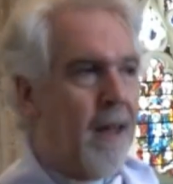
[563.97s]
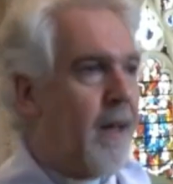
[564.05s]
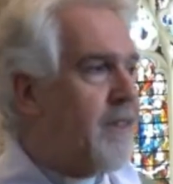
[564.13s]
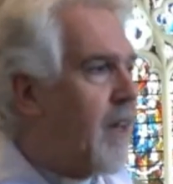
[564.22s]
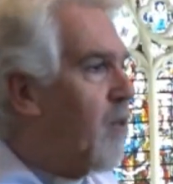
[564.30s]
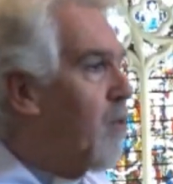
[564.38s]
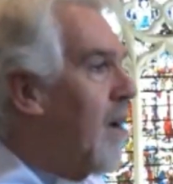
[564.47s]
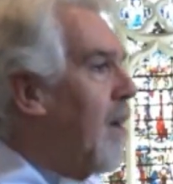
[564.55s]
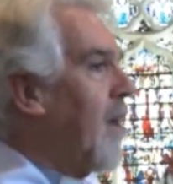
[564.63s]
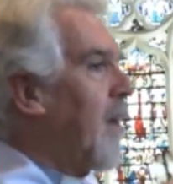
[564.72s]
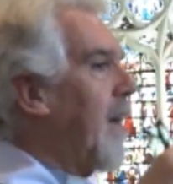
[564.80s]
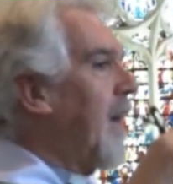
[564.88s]
So
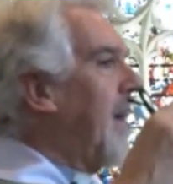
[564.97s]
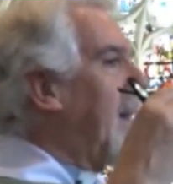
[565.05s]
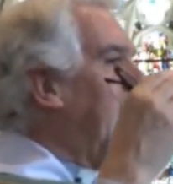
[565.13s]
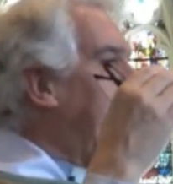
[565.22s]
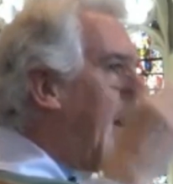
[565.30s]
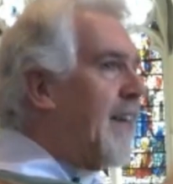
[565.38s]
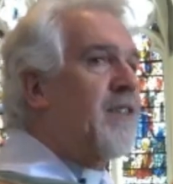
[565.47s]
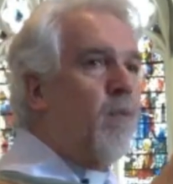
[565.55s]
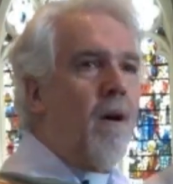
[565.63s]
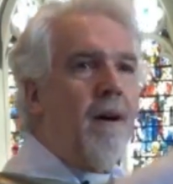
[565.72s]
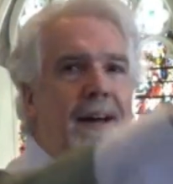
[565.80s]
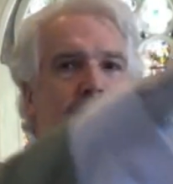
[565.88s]
that's
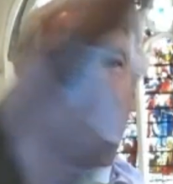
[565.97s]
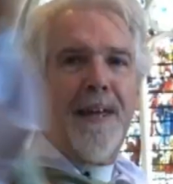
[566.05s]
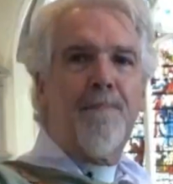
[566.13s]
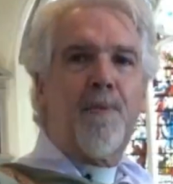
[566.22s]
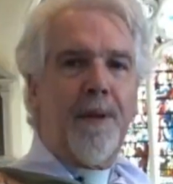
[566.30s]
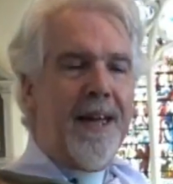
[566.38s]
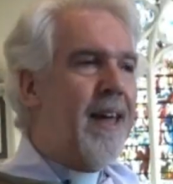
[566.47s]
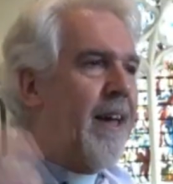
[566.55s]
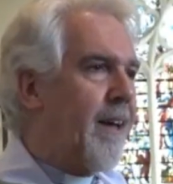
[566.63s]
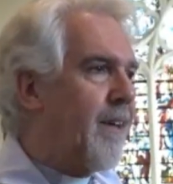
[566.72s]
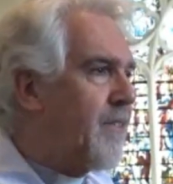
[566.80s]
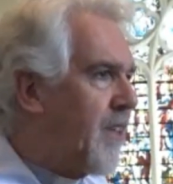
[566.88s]
why people
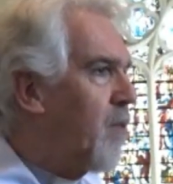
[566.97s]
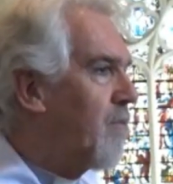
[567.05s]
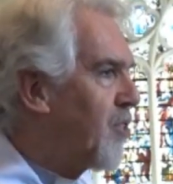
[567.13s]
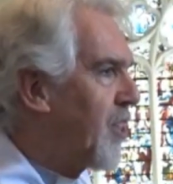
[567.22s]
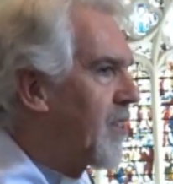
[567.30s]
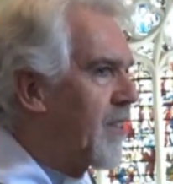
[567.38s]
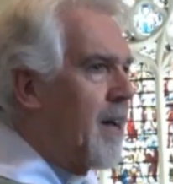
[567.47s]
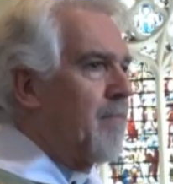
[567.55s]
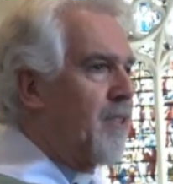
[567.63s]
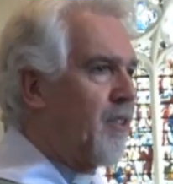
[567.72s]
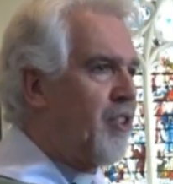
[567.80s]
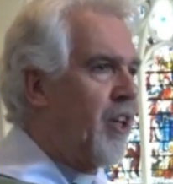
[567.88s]
here don't just come
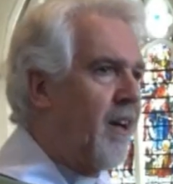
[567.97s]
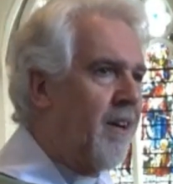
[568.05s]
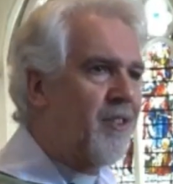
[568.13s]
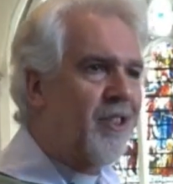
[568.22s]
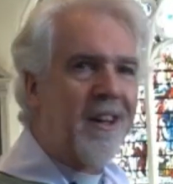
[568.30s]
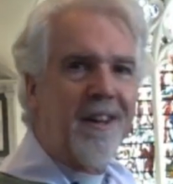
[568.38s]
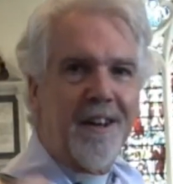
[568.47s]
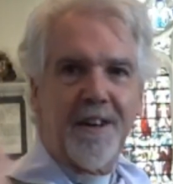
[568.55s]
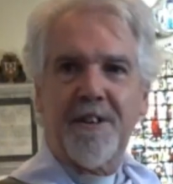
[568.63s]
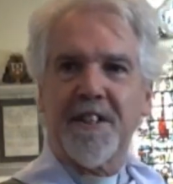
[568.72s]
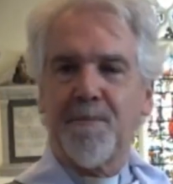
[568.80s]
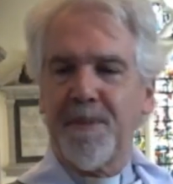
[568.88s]
to church at
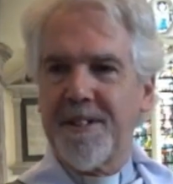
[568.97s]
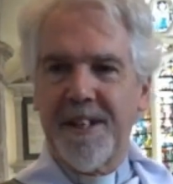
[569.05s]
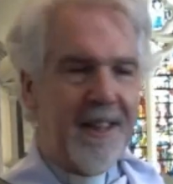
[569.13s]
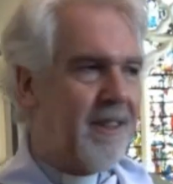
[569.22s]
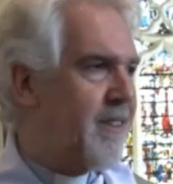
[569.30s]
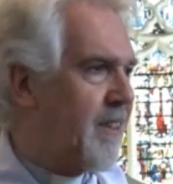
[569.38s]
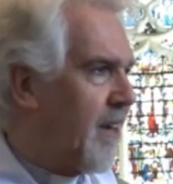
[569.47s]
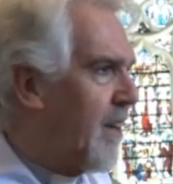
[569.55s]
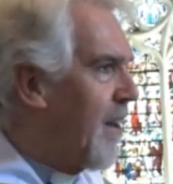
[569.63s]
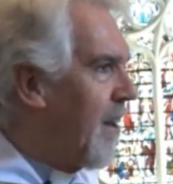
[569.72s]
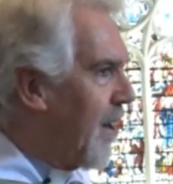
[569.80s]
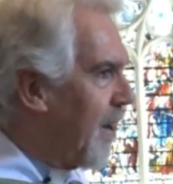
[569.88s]
Christmas and
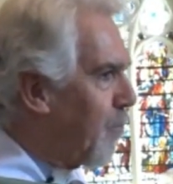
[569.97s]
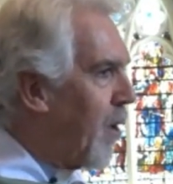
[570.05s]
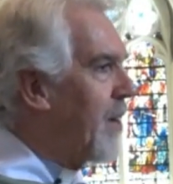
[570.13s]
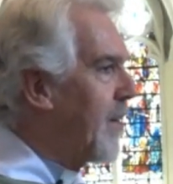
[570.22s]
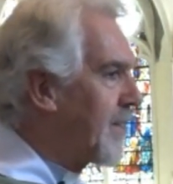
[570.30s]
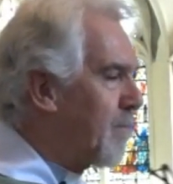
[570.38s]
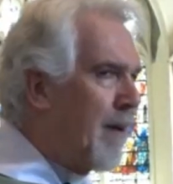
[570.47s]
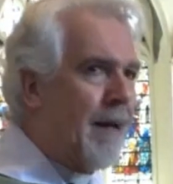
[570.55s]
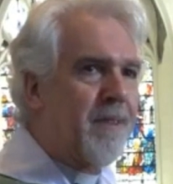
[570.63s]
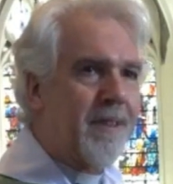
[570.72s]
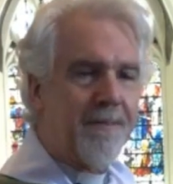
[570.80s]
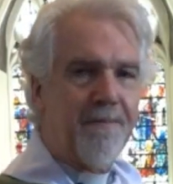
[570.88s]
Easter and weddings and
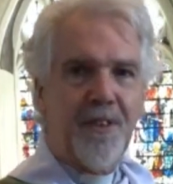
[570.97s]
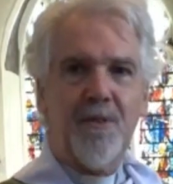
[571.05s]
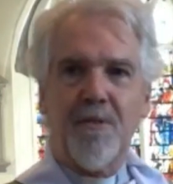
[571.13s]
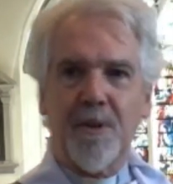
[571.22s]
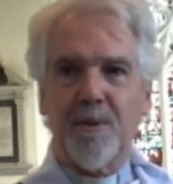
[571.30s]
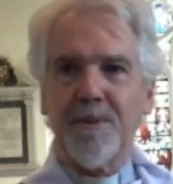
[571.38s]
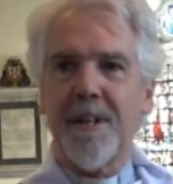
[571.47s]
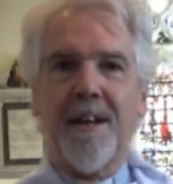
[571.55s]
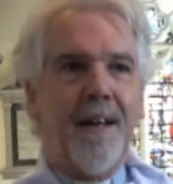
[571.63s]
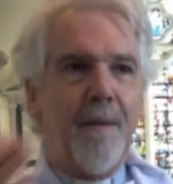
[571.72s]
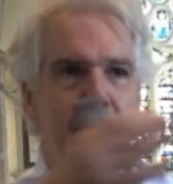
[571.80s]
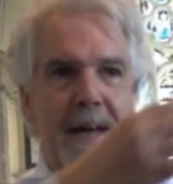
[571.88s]
baptisms and funerals.
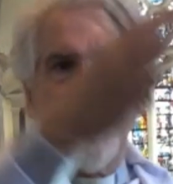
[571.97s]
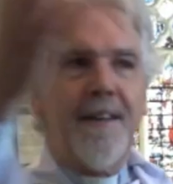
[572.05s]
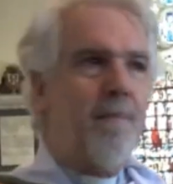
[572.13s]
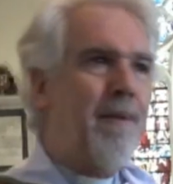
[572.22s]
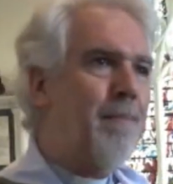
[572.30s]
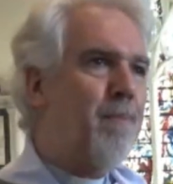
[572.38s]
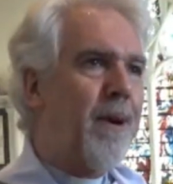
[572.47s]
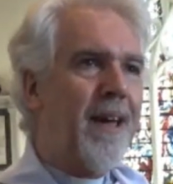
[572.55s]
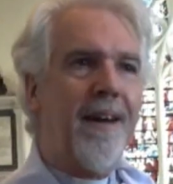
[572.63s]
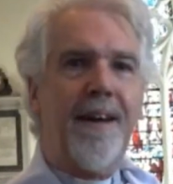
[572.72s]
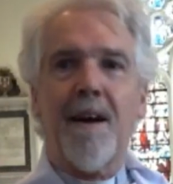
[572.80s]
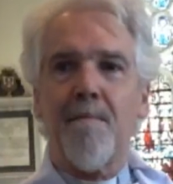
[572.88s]
Many of the people
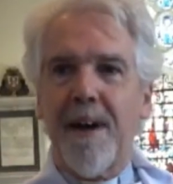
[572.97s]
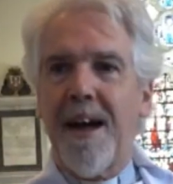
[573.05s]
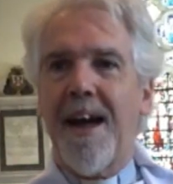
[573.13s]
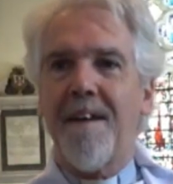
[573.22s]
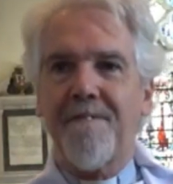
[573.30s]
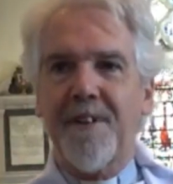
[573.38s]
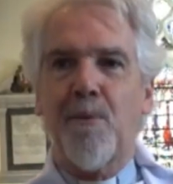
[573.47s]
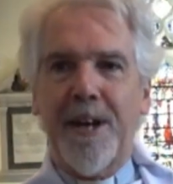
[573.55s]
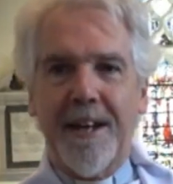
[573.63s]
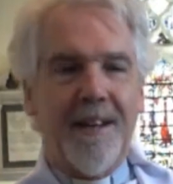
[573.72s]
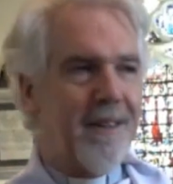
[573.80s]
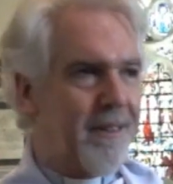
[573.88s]
here come every
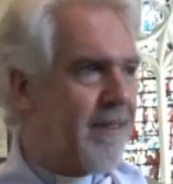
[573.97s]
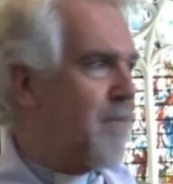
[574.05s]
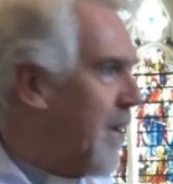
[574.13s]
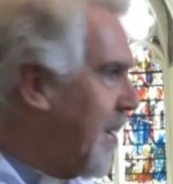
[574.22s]
week. Some